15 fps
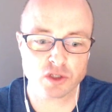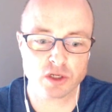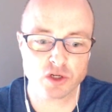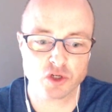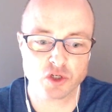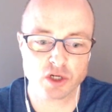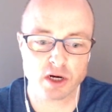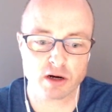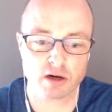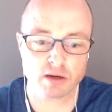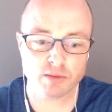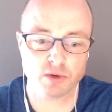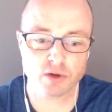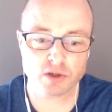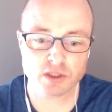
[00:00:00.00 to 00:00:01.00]
share
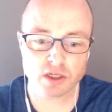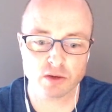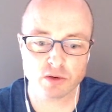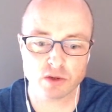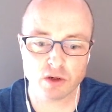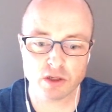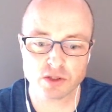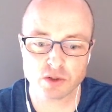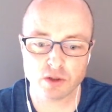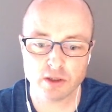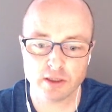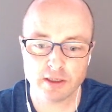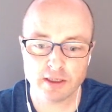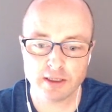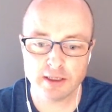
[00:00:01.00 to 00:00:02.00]
computer sound also.
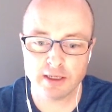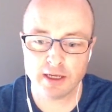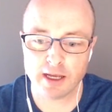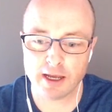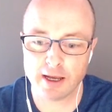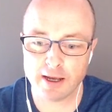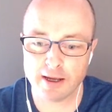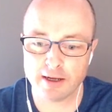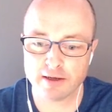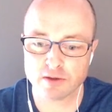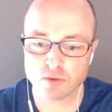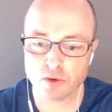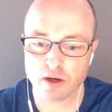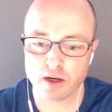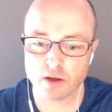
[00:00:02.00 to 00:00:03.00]
And
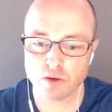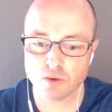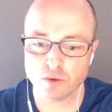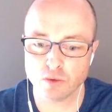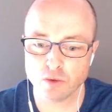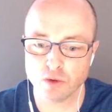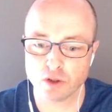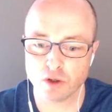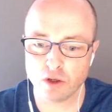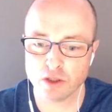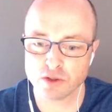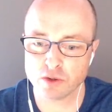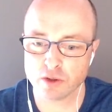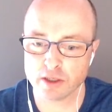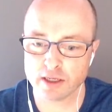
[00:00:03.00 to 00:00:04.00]
what I would
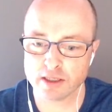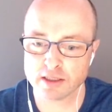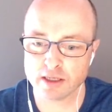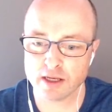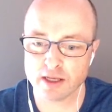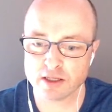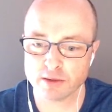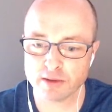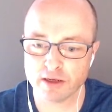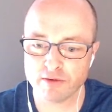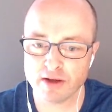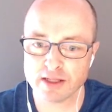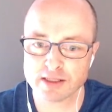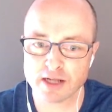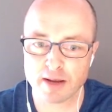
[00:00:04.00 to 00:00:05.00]
also look at is some of the
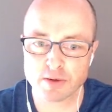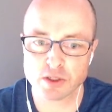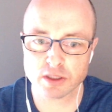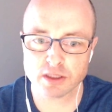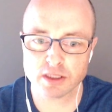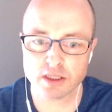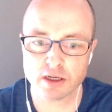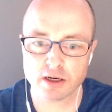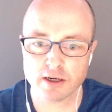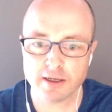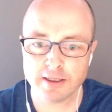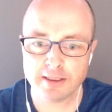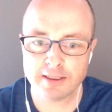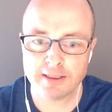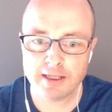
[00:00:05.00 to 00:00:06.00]
advanced options here.
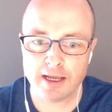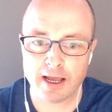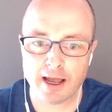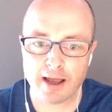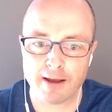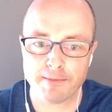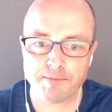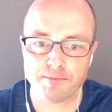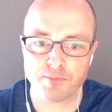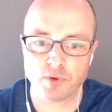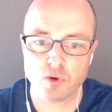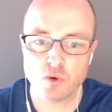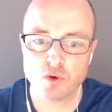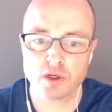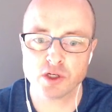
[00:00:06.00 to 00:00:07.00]

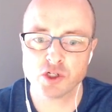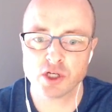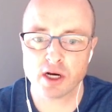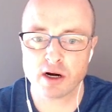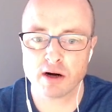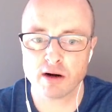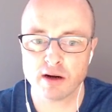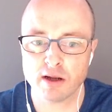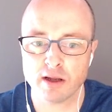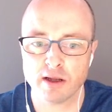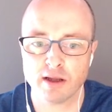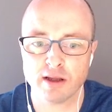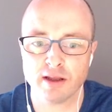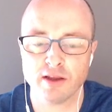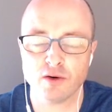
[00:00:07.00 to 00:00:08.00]
Who can share?
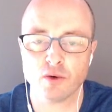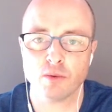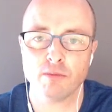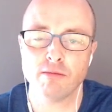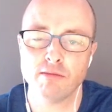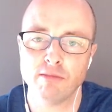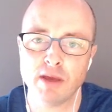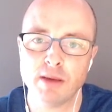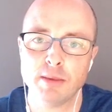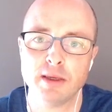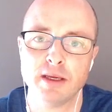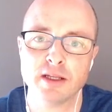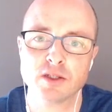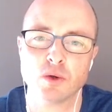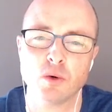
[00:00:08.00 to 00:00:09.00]
Maybe
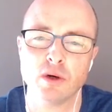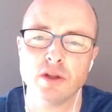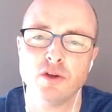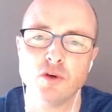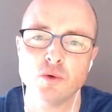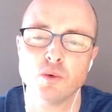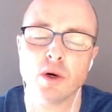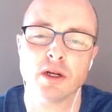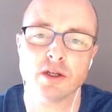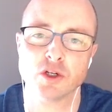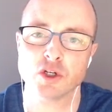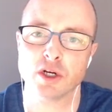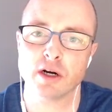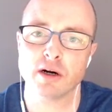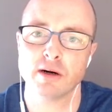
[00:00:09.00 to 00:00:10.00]
it's only you want to
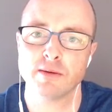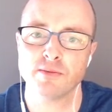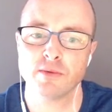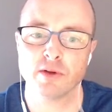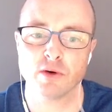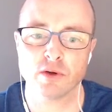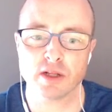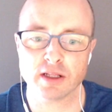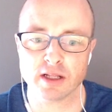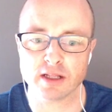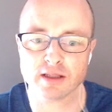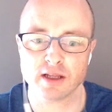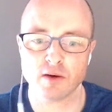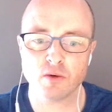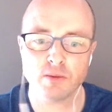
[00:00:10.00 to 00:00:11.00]
share.
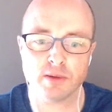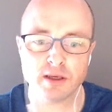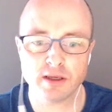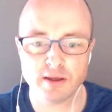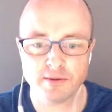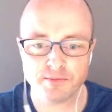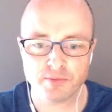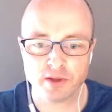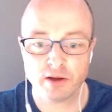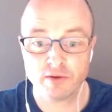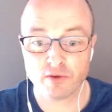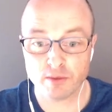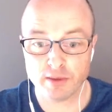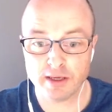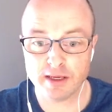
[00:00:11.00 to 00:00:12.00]
That would be,
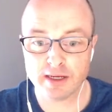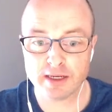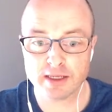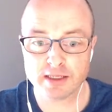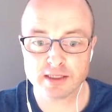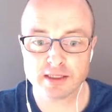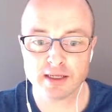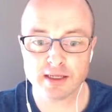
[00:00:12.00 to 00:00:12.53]
for me at least,